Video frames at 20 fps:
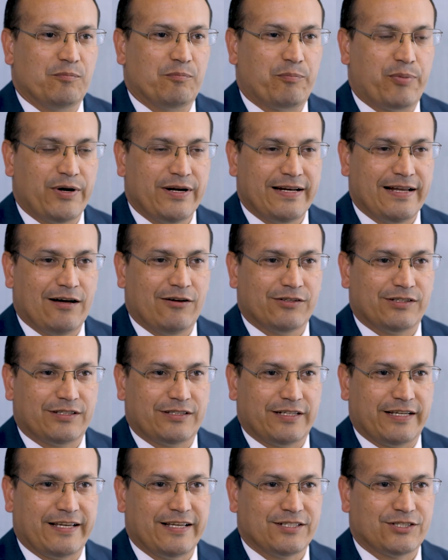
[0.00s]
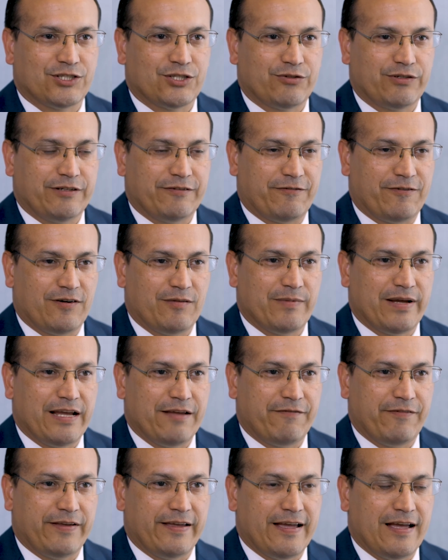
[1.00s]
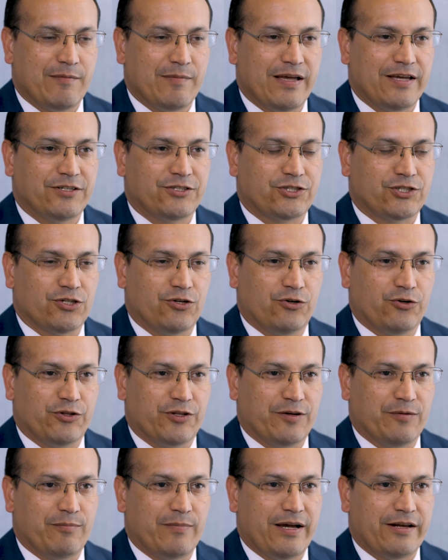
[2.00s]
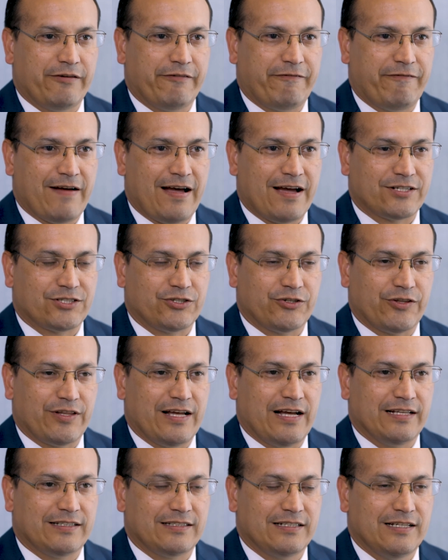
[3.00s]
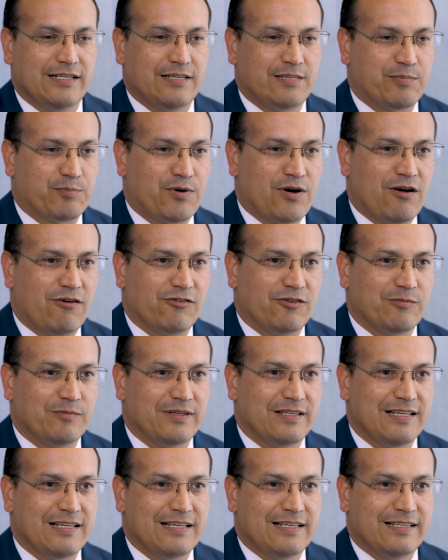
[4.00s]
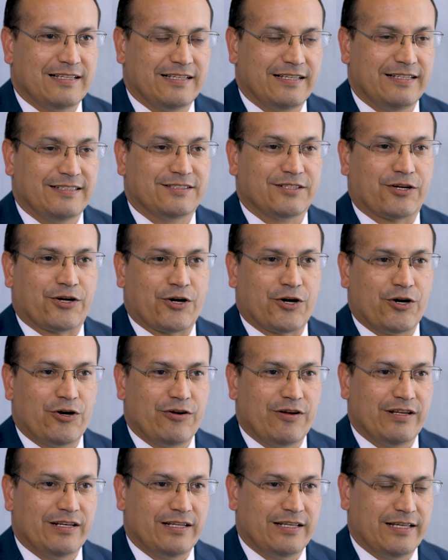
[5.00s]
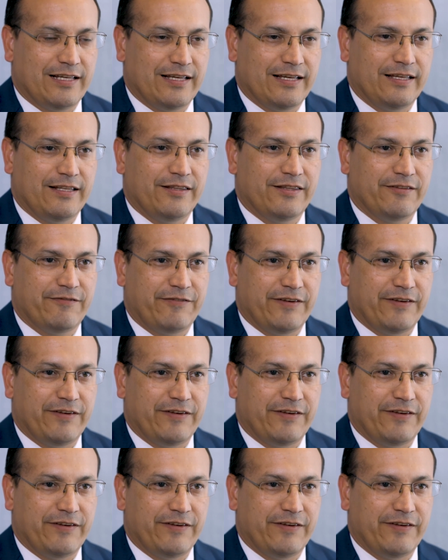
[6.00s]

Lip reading: print out the history from AVM and show the manufacturer that this problem is occurring in the